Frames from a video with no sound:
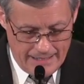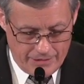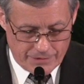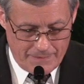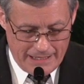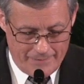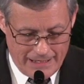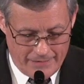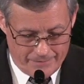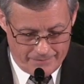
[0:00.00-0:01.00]
There's many,
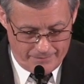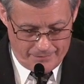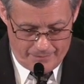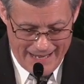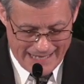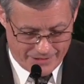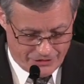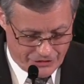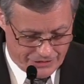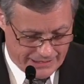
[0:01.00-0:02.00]
many
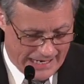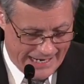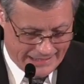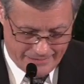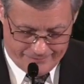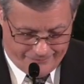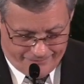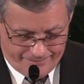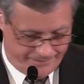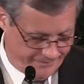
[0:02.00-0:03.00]
passages I could
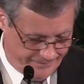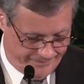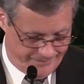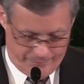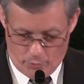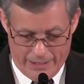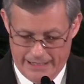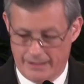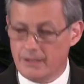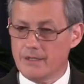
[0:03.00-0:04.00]

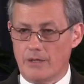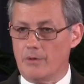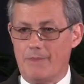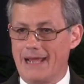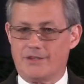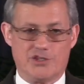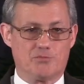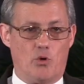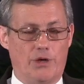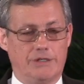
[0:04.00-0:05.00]
read that would make this
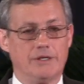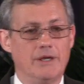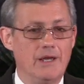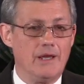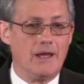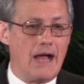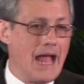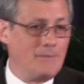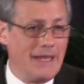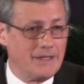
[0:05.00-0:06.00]
point.
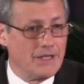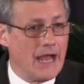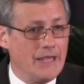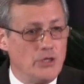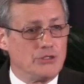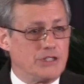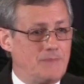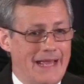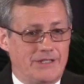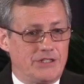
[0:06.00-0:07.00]
I, make the, I use this
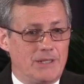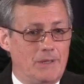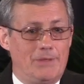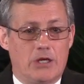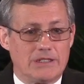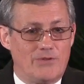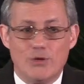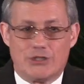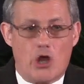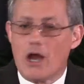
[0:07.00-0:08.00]
passage simply because of who
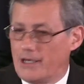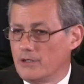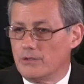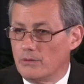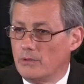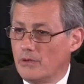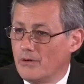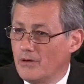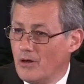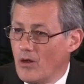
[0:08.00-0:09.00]
he's talking to.
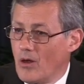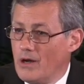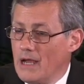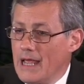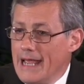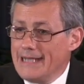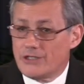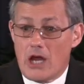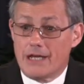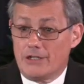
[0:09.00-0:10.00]
He's
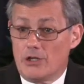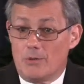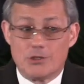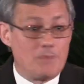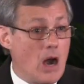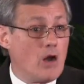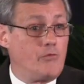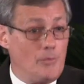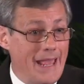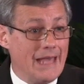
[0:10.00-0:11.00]
talking to the most
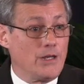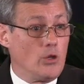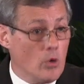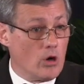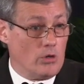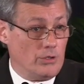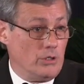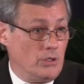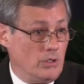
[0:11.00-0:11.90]
powerful man in the world.